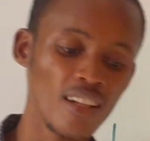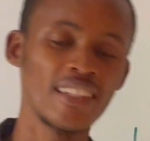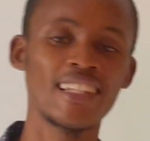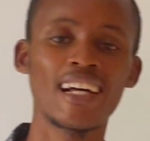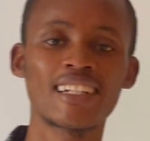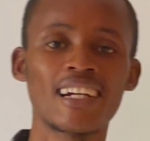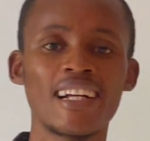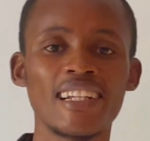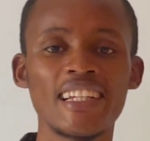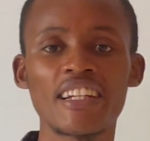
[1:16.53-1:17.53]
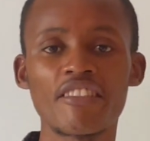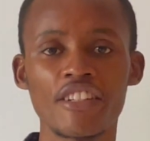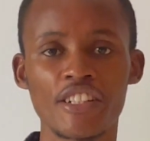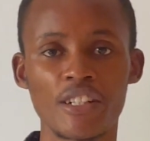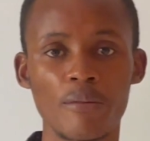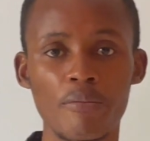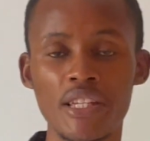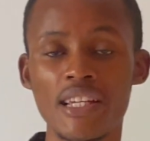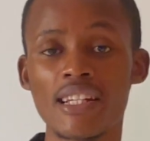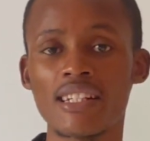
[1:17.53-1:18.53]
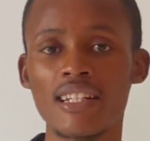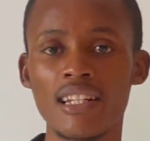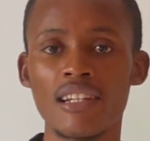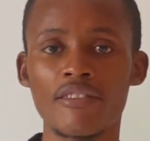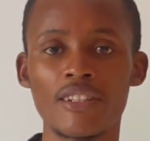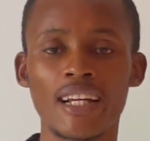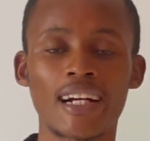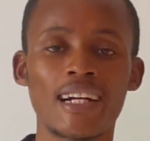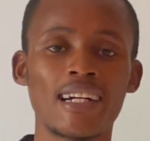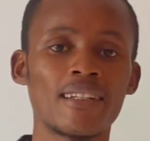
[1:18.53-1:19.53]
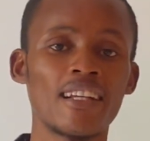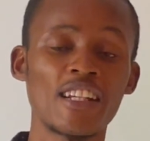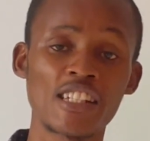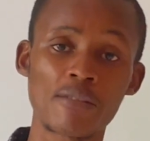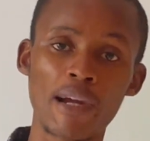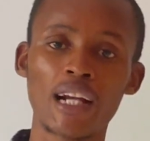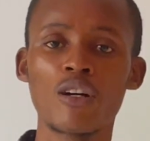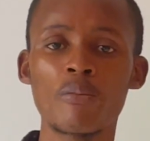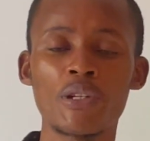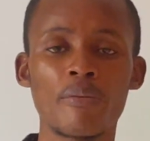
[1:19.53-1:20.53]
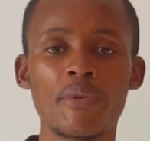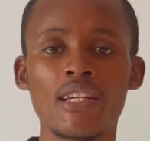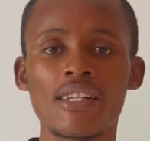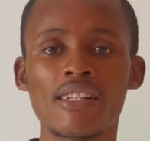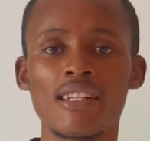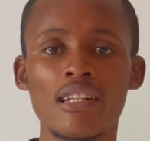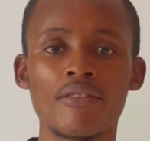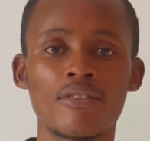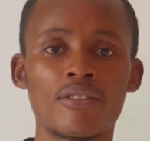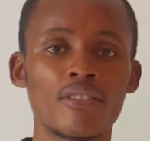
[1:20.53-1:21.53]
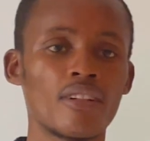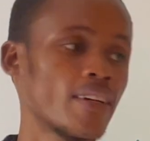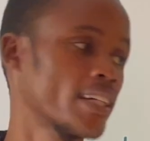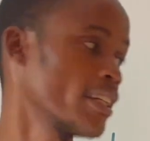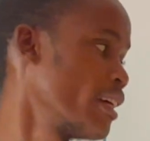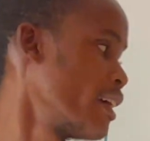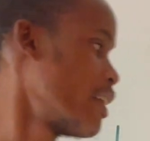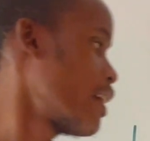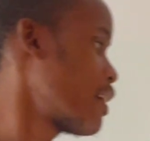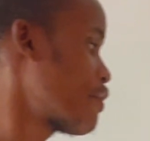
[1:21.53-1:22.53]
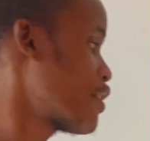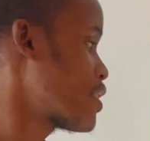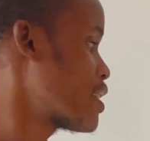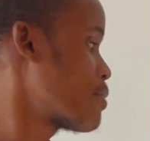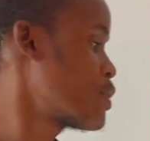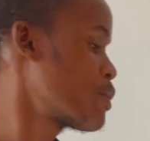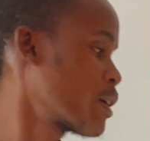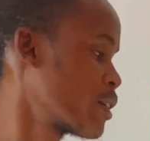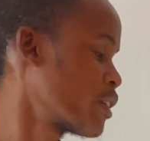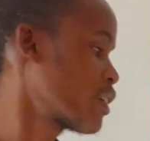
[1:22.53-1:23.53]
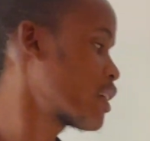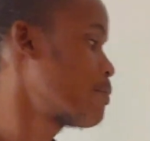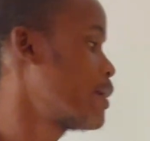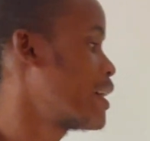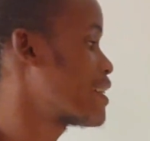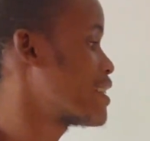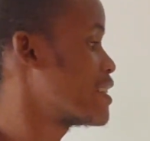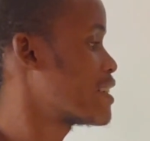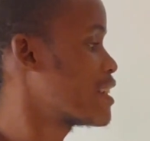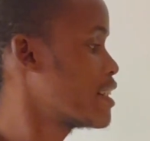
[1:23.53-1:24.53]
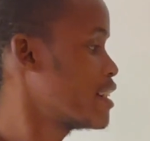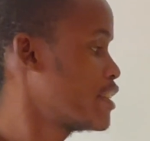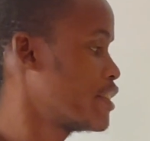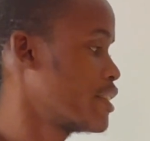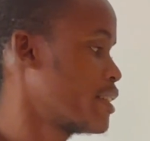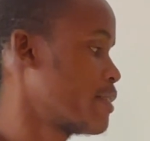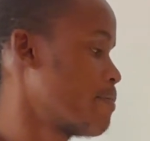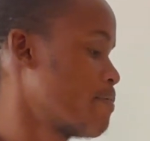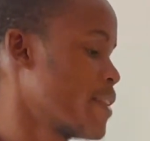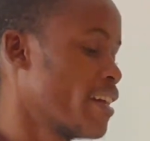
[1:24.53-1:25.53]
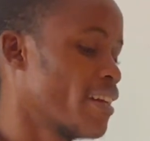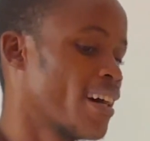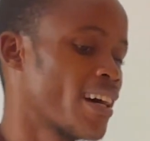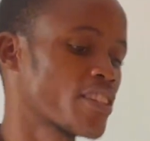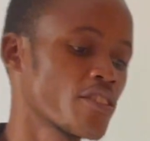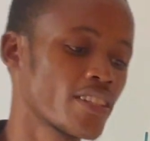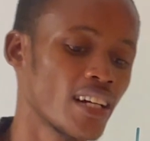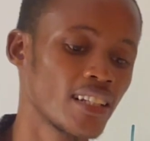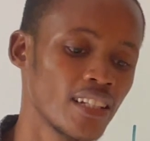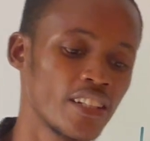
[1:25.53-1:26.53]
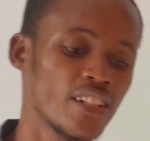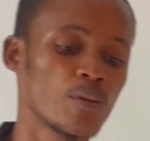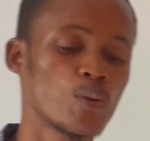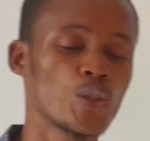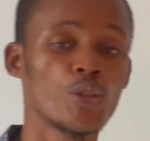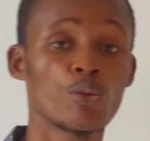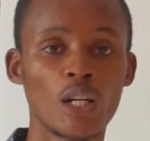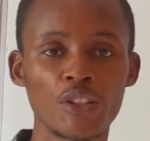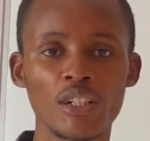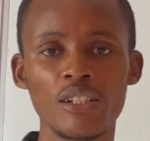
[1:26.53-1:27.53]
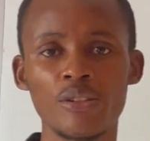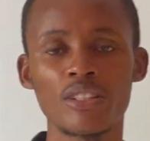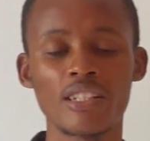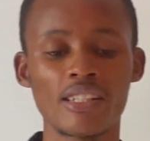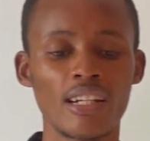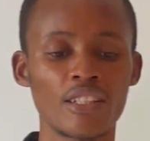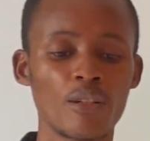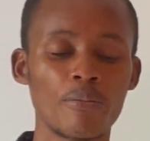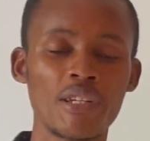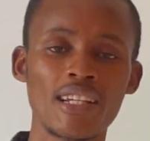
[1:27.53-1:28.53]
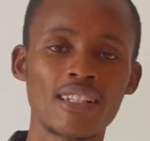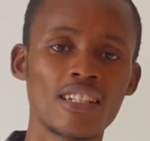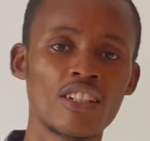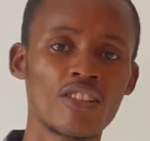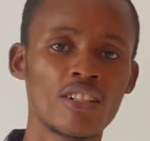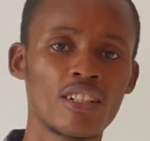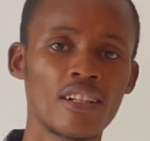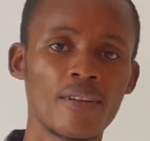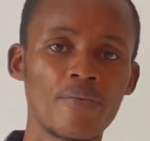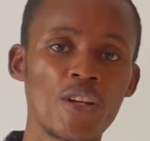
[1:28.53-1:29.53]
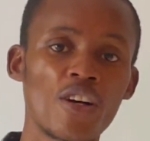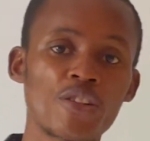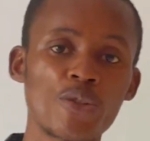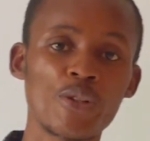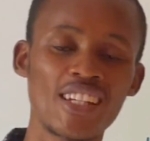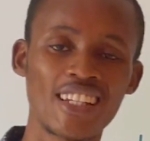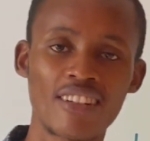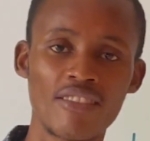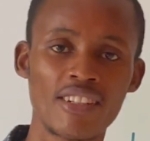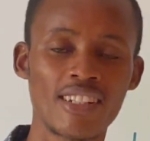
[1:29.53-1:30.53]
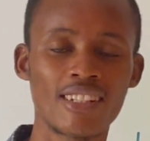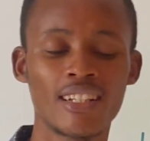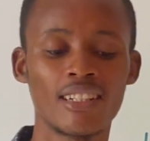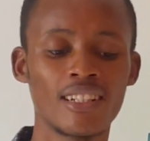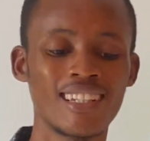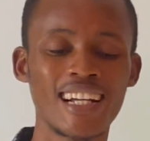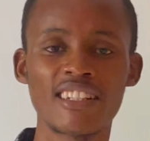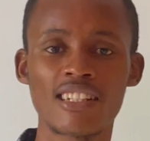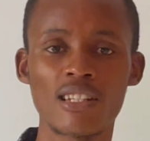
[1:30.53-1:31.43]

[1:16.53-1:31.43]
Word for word: that can increase your PSA level, that can spike up your PSA level. All right, now the first thing which we are going to talk about is aging. Now, as you start aging, you actually notice that your PSA trend also increases and then that is